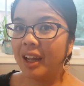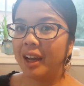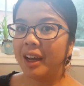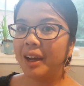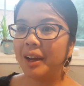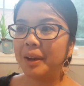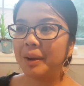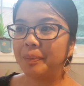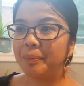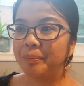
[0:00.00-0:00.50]

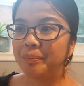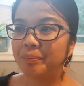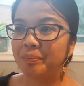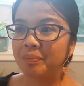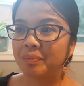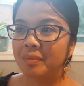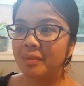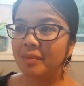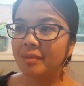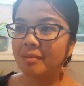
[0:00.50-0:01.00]
Um,
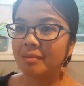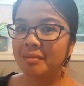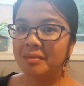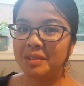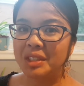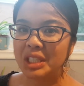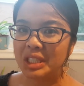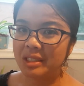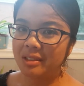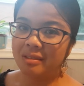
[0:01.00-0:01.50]

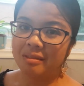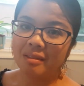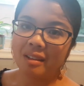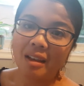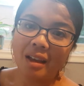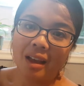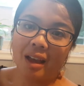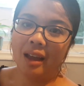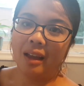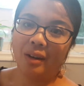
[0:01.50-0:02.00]
just,
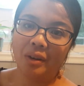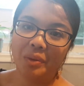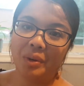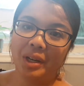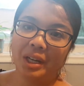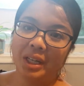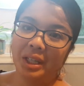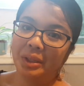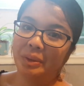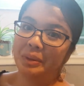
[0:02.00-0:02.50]
I don't
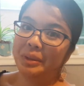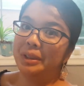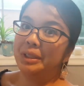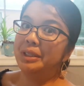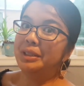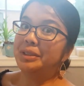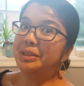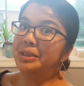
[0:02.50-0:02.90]
want anyone to get